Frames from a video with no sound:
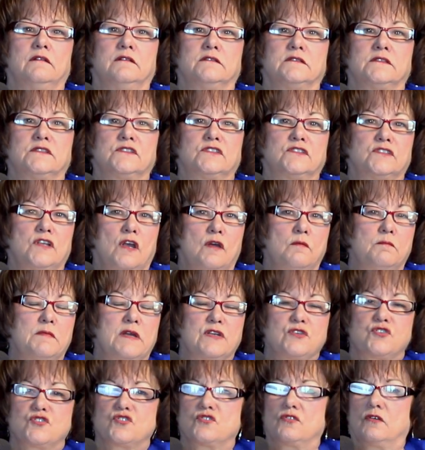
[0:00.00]
so
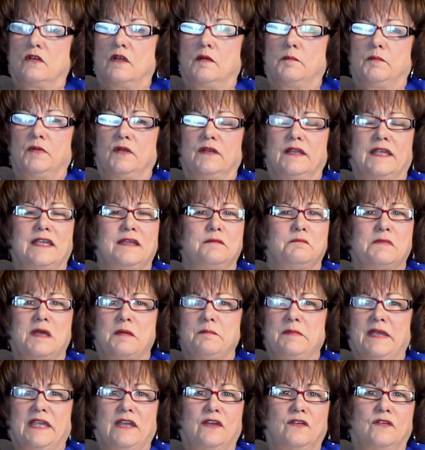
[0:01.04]
much trouble in my
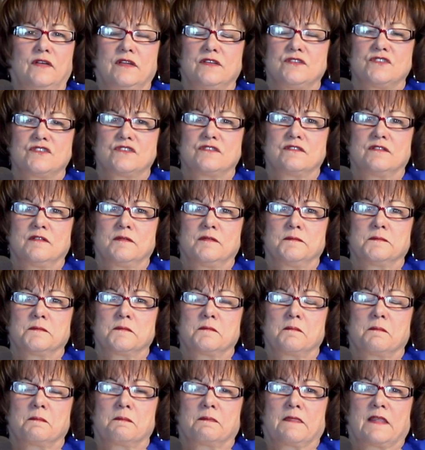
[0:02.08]
marriage.
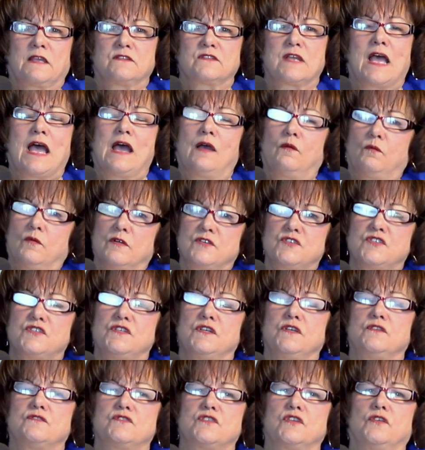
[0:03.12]
So I want
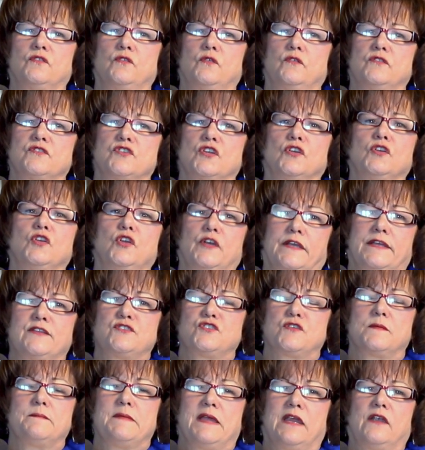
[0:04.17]
you to look
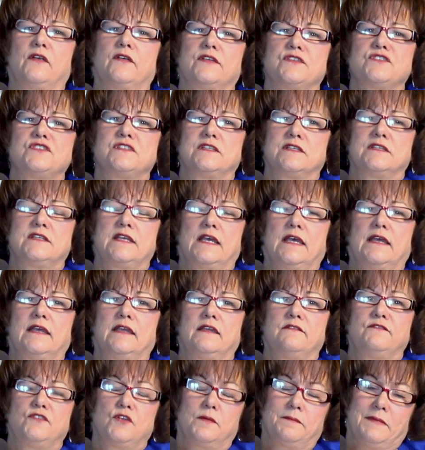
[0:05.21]
at your marriage today.
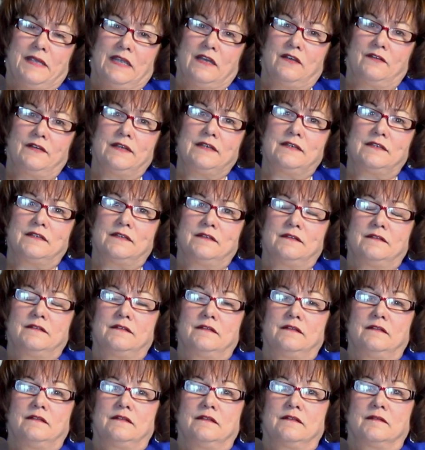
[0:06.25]
If you're married,
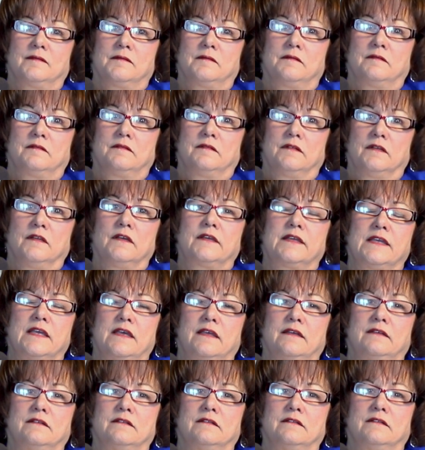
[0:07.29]
look
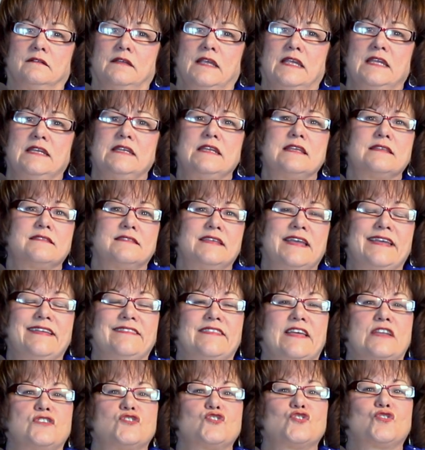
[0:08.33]
at anything
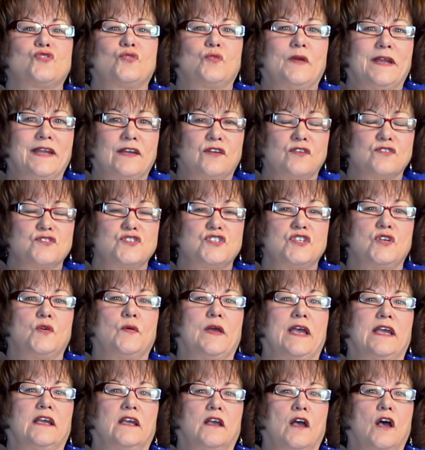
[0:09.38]
that triggers you
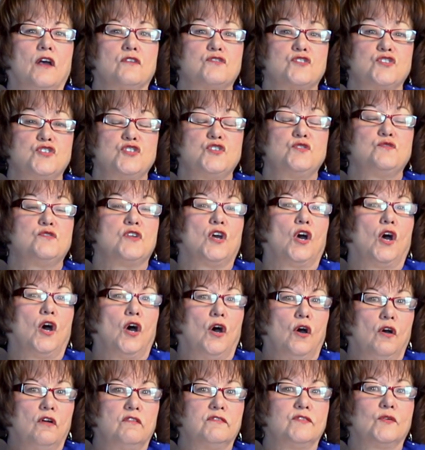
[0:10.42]
and causes you to
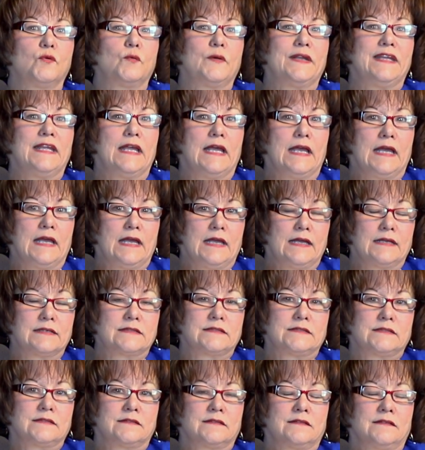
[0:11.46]

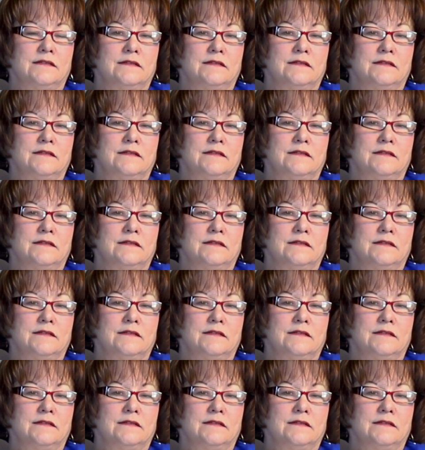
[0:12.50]
overreact.